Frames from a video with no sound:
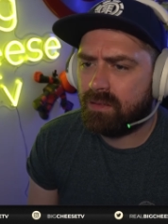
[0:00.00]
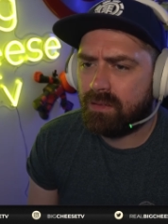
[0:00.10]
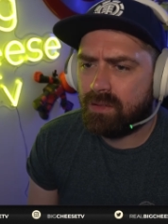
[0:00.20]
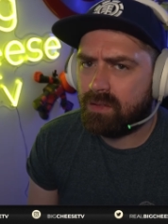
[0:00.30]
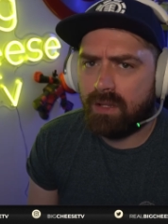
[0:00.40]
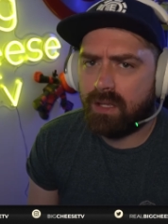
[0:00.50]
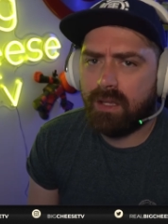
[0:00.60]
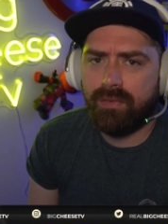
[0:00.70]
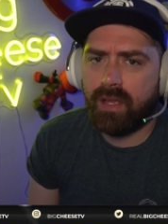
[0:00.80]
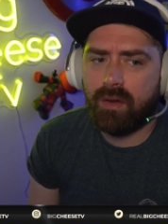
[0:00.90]
so like
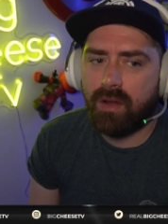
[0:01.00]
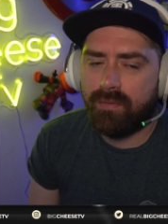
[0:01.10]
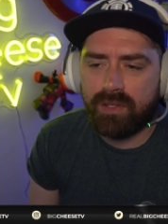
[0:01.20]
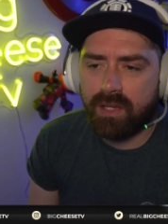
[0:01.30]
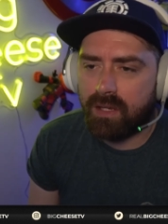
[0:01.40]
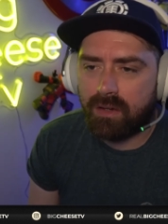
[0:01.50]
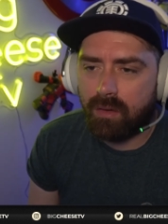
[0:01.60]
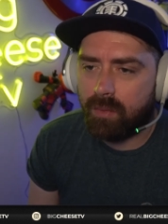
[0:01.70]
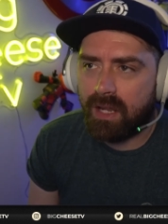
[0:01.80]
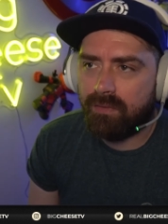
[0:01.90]
if they're going out for dinner or
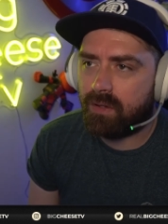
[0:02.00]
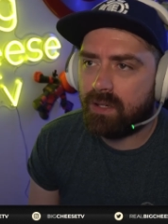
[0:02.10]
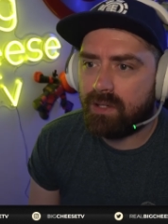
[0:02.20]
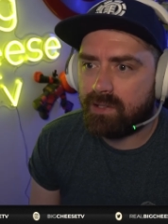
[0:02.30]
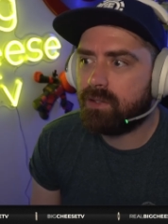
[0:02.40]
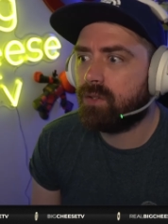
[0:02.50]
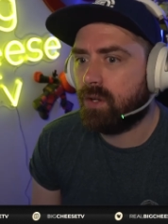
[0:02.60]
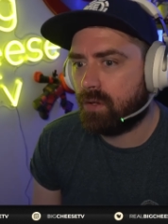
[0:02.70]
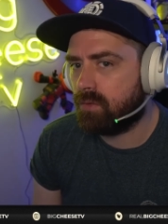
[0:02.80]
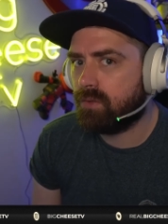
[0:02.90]
whatever, he still
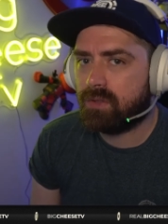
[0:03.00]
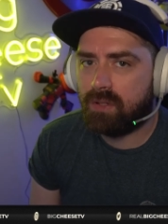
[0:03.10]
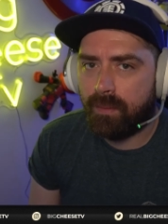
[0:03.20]
goes